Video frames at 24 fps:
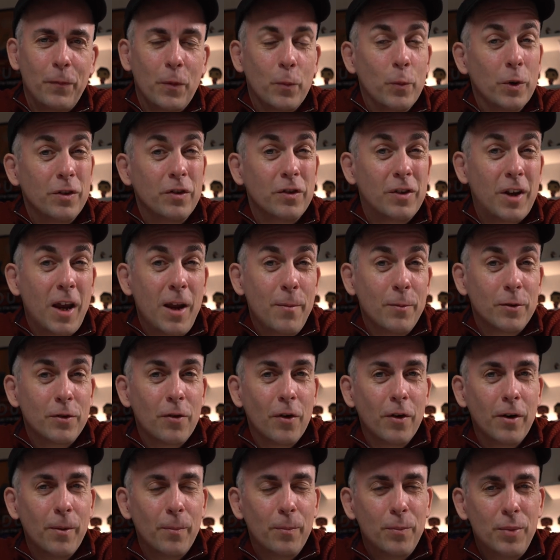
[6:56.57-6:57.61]
what this game is
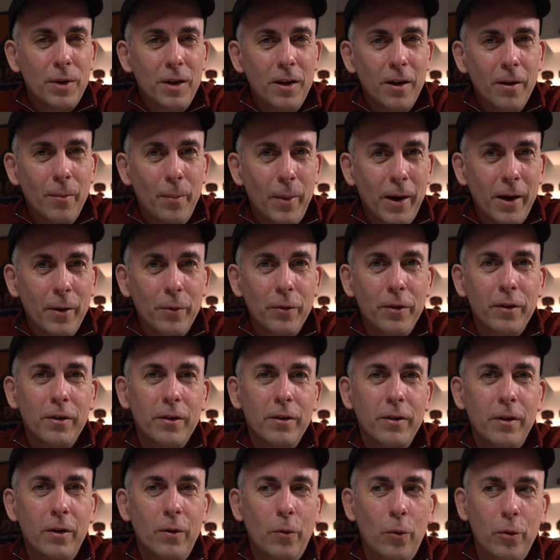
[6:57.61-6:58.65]
gonna be about.
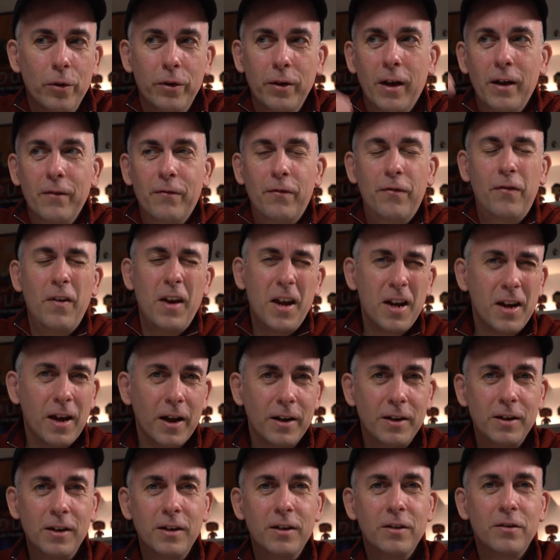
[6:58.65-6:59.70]
All the vague
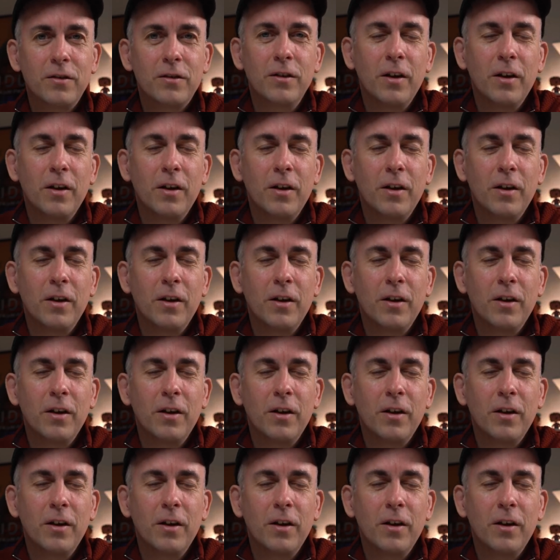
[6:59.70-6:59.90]
ideas,